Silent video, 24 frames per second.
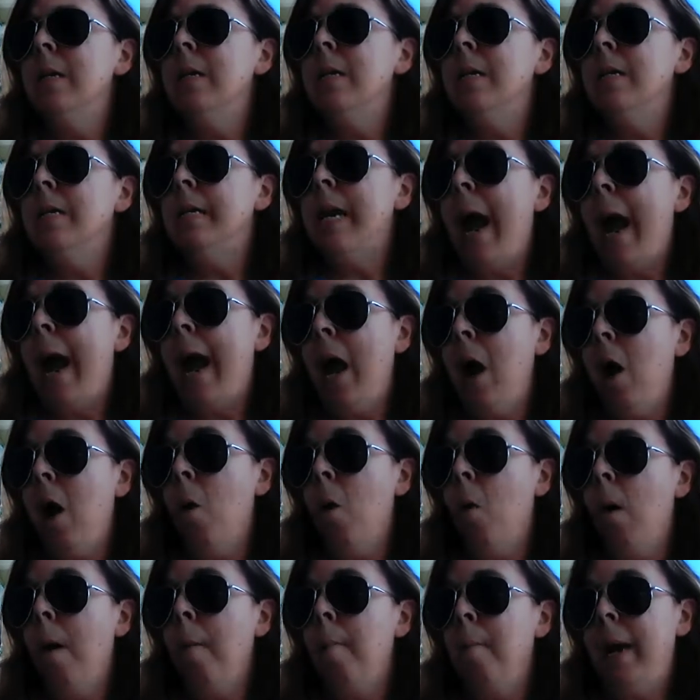Now,
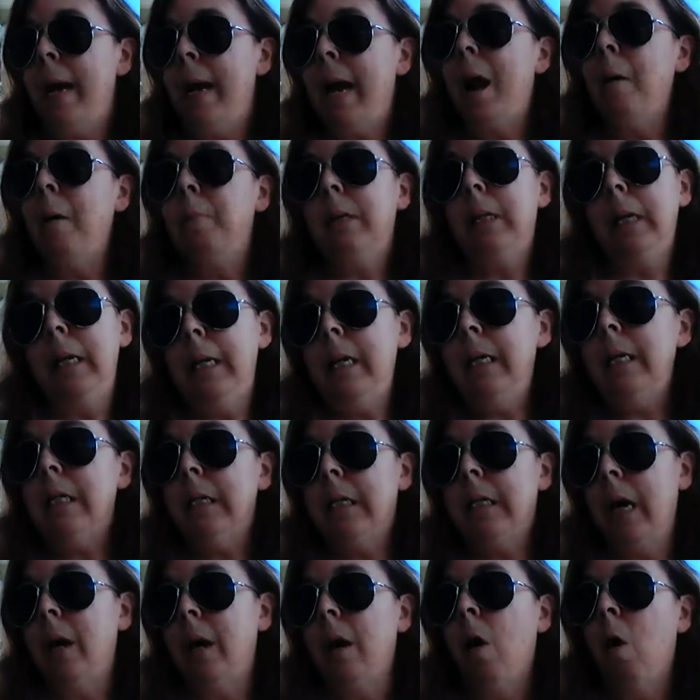may I please
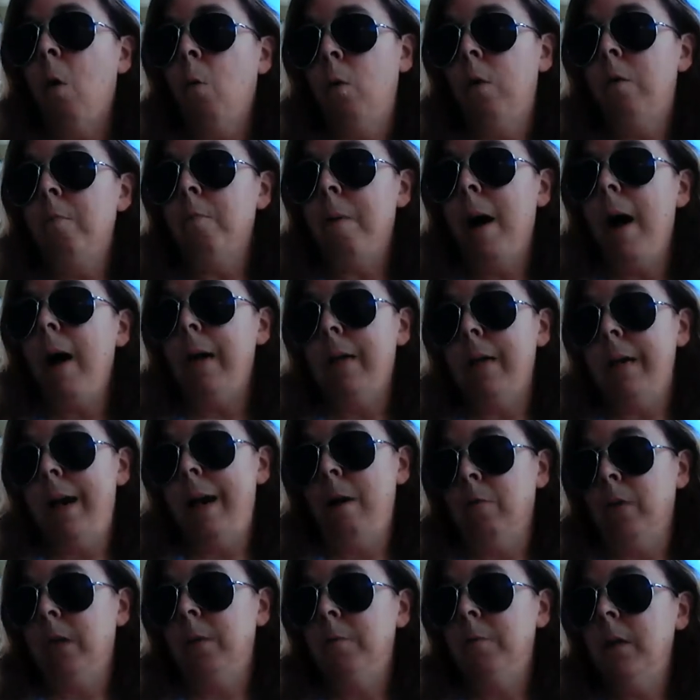get on with my
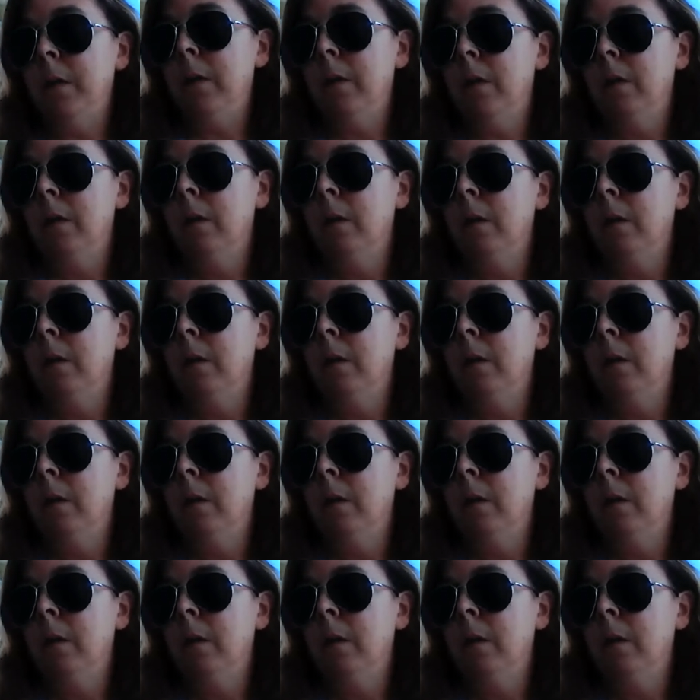announcement?